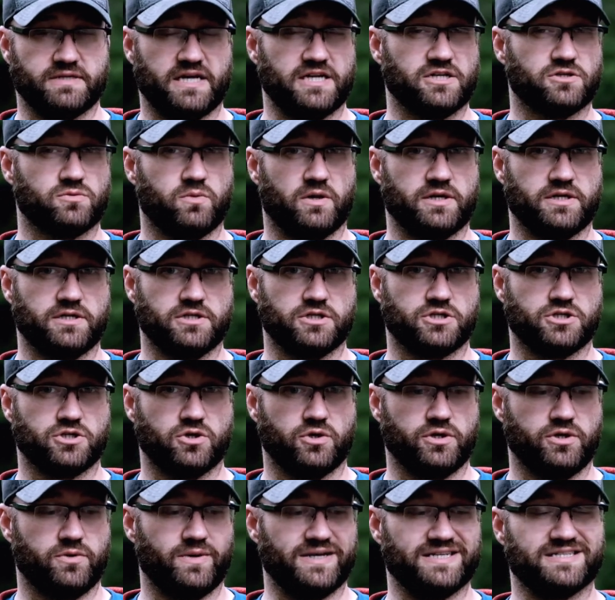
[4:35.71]
I just wanted to show
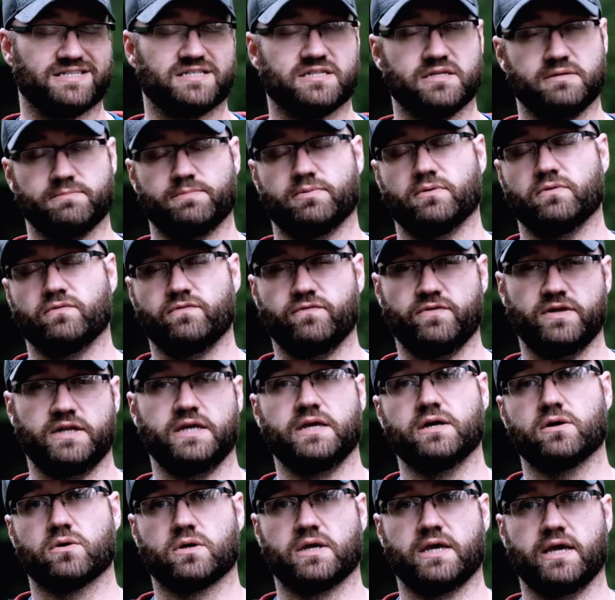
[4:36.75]
you a simple
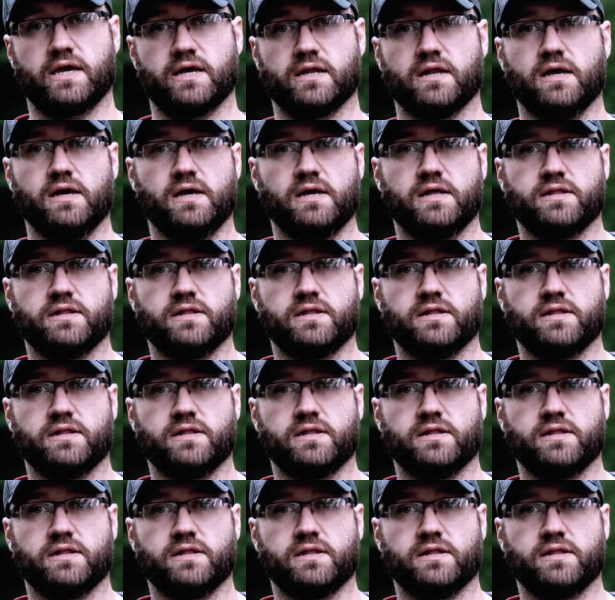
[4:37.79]
video kit